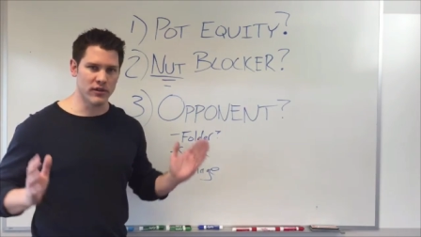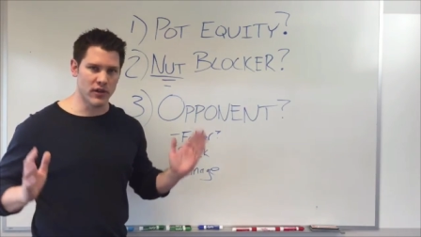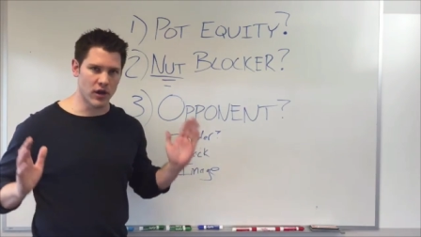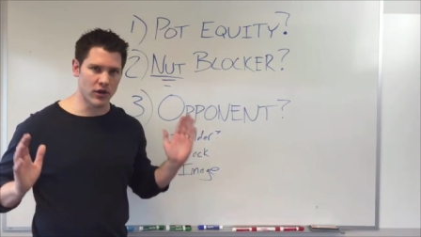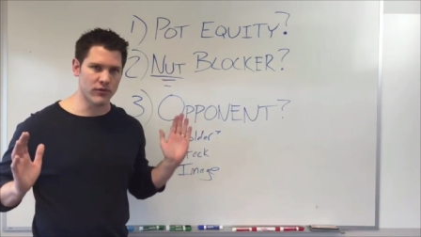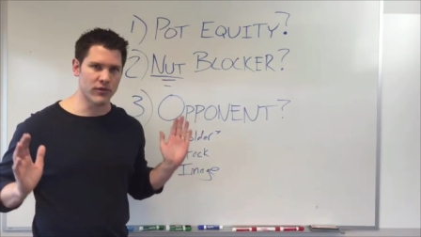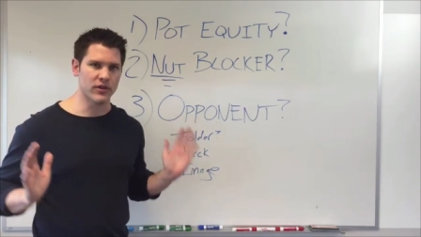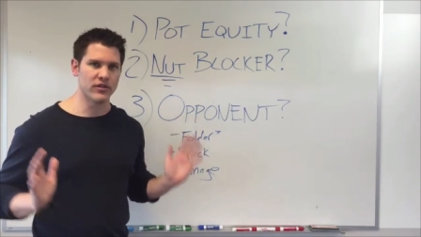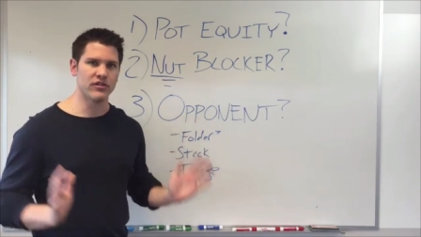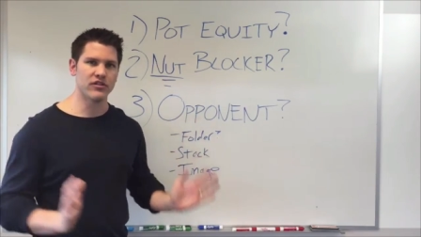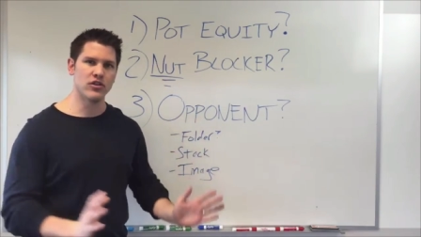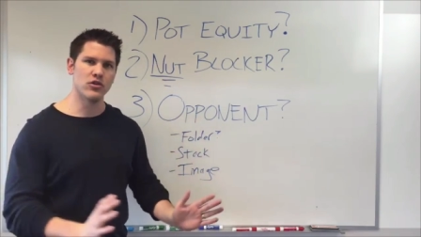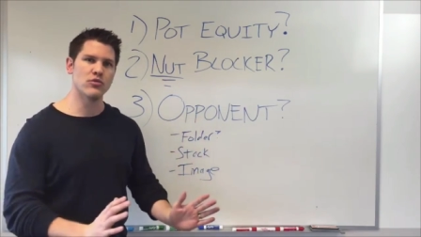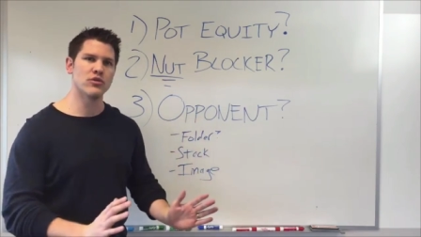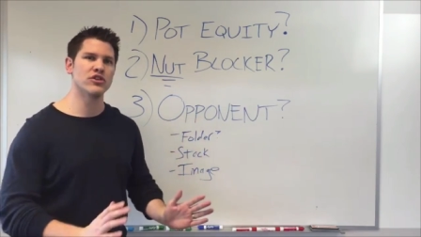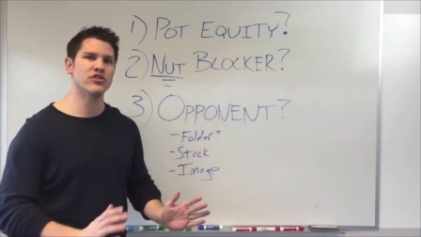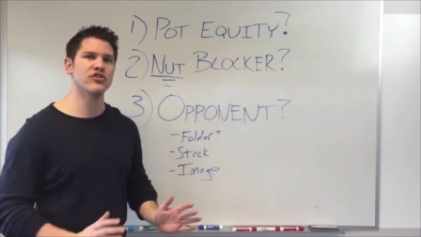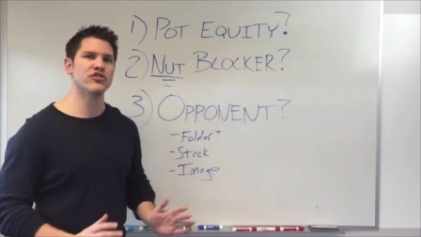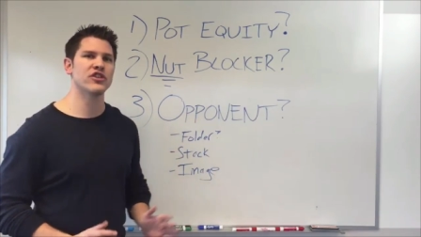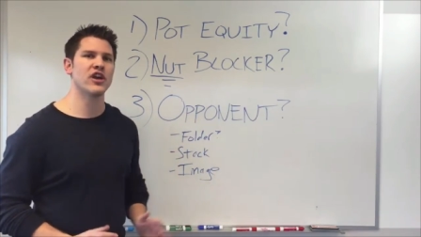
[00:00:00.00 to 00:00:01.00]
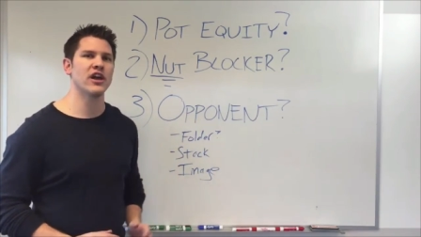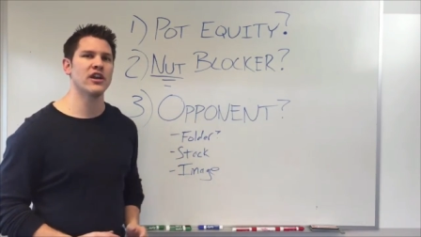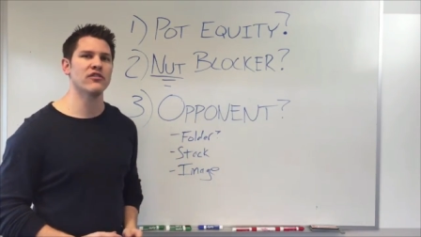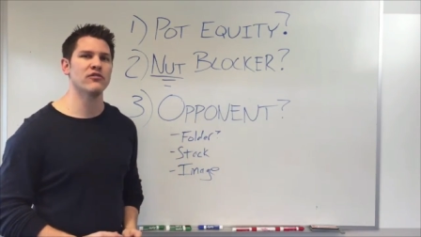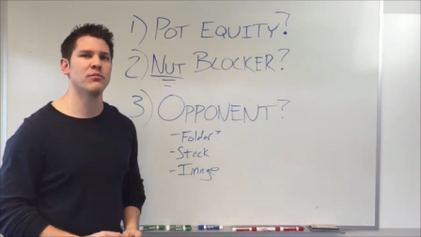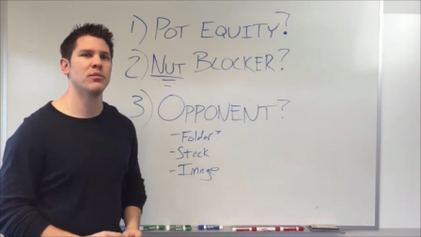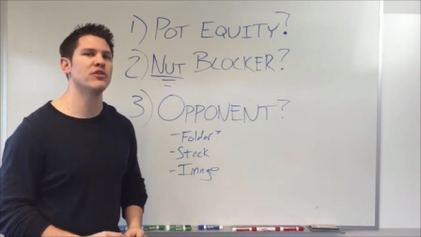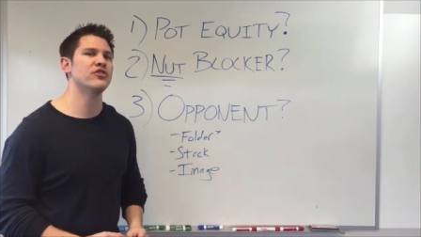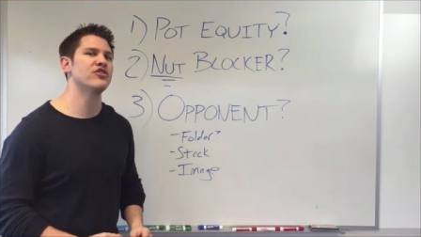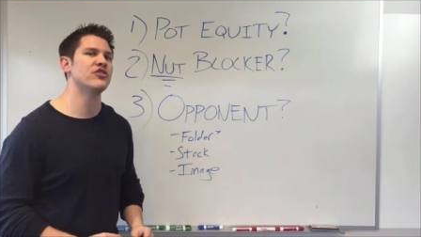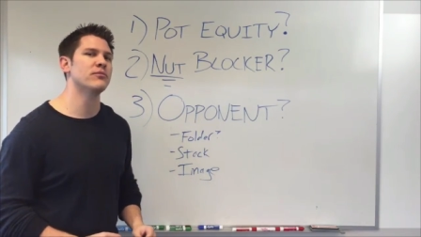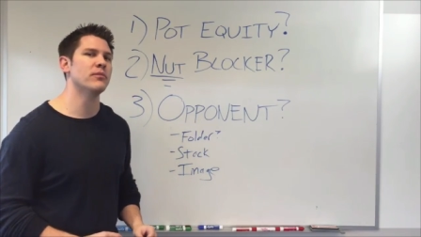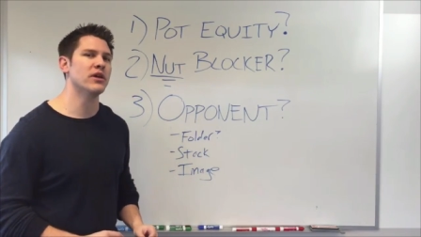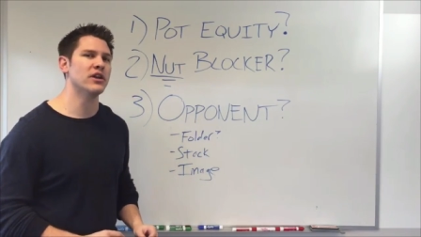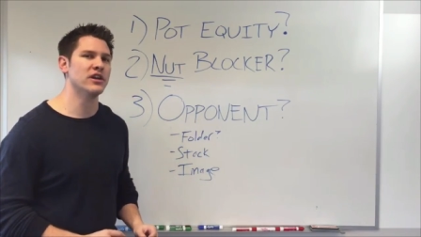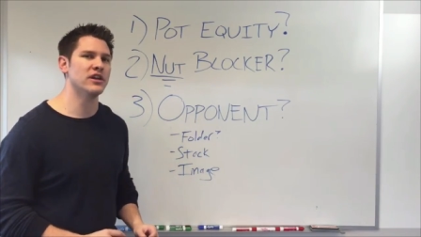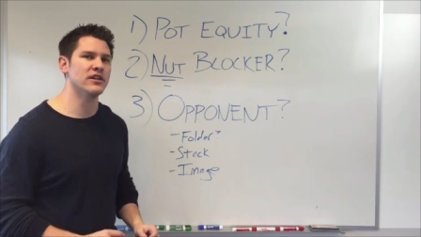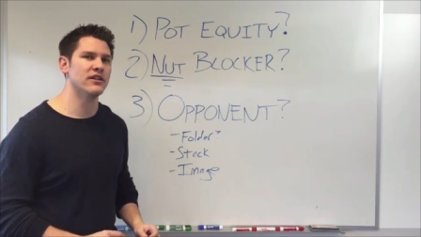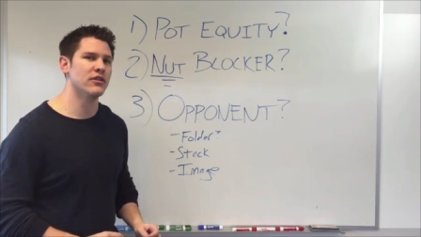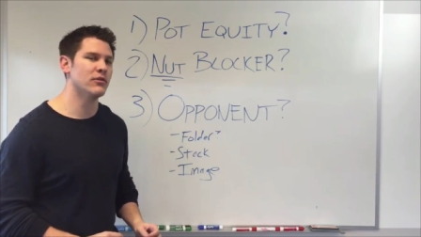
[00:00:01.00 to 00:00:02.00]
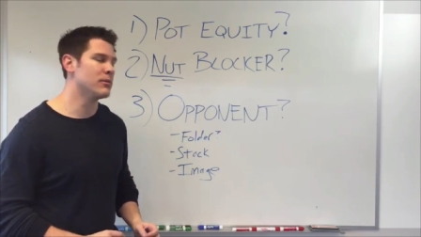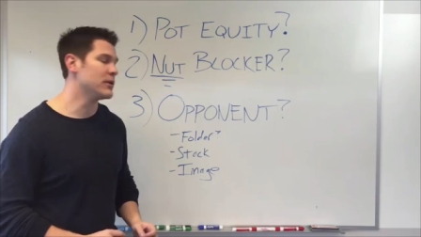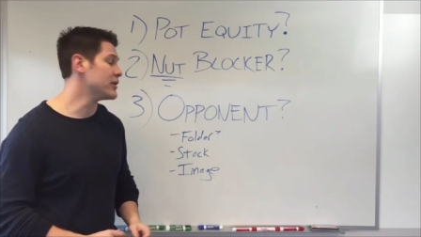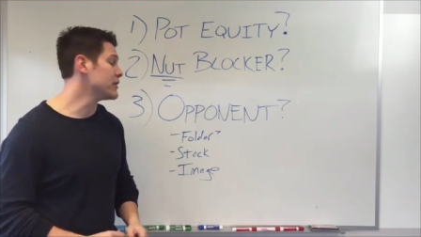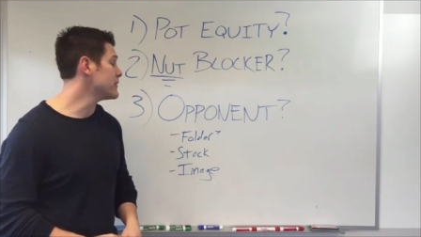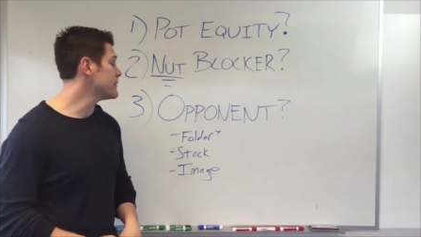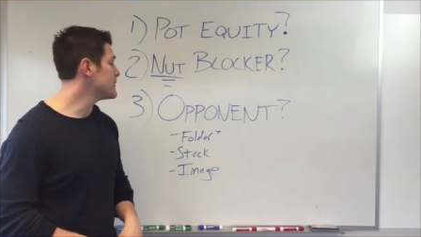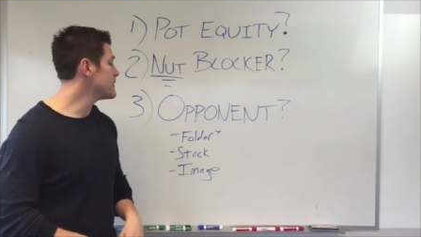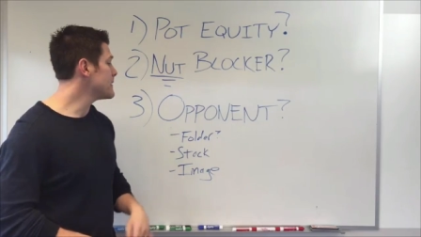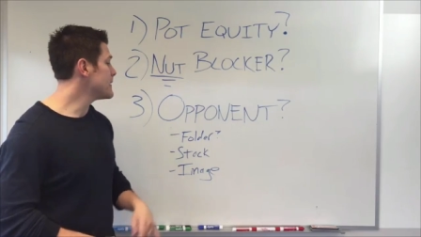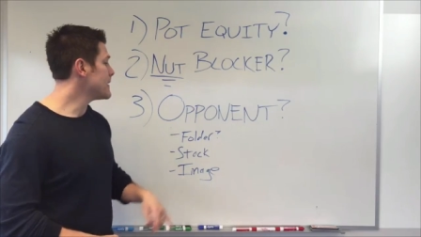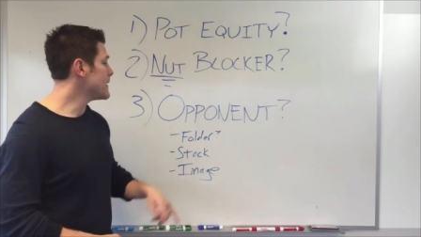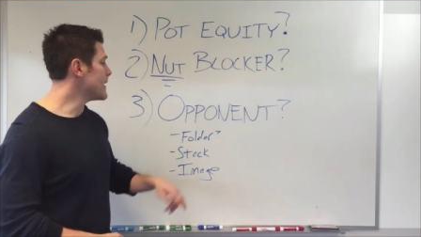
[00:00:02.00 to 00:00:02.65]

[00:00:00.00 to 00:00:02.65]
long run, so you can just kind of push your money into the middle.